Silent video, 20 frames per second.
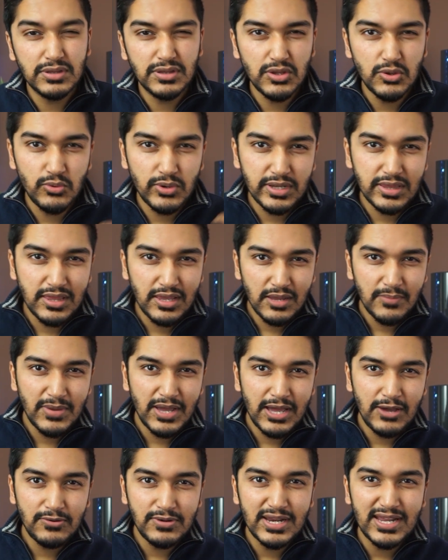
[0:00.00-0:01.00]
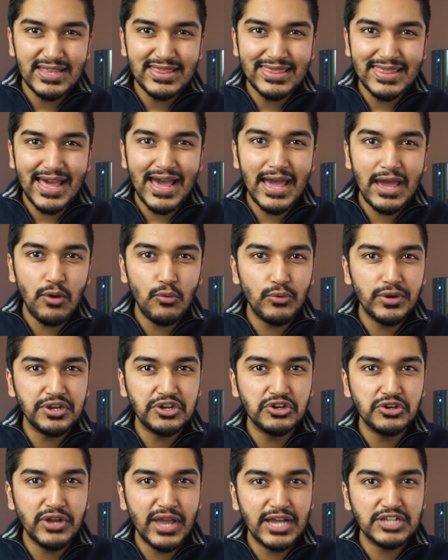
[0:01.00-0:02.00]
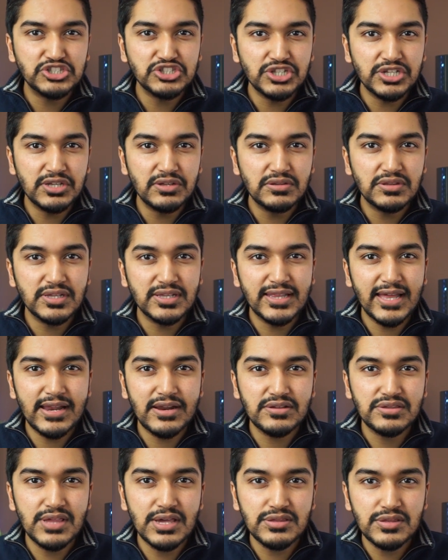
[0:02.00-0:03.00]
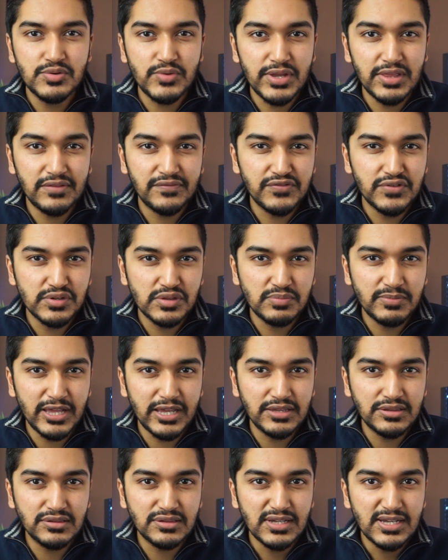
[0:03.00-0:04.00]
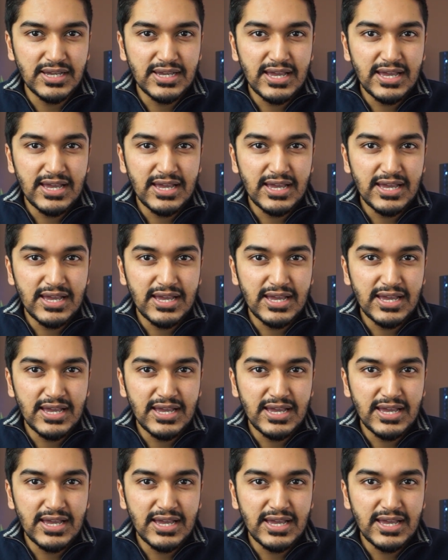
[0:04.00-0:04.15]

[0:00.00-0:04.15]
so you want to think about that when you're actually using that accessory in the first place.